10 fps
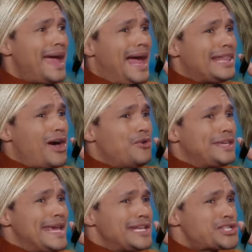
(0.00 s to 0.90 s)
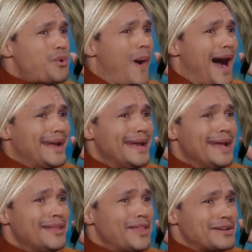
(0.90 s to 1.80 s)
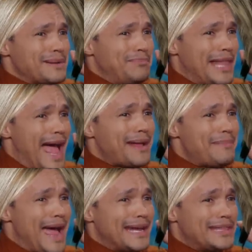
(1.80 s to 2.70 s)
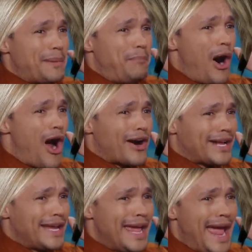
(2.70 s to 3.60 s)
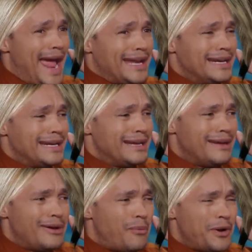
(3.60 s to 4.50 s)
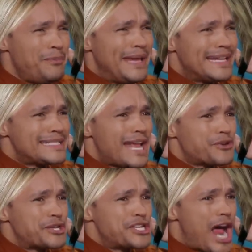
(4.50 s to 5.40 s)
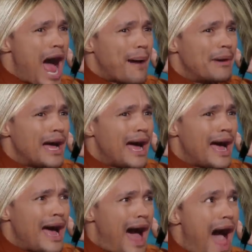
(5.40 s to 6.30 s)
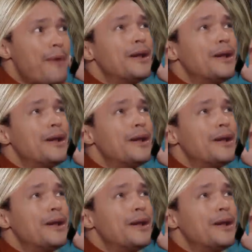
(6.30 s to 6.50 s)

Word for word: Hello, Geek Squad? There's a black man in the park, and what do you mean it's not your job? I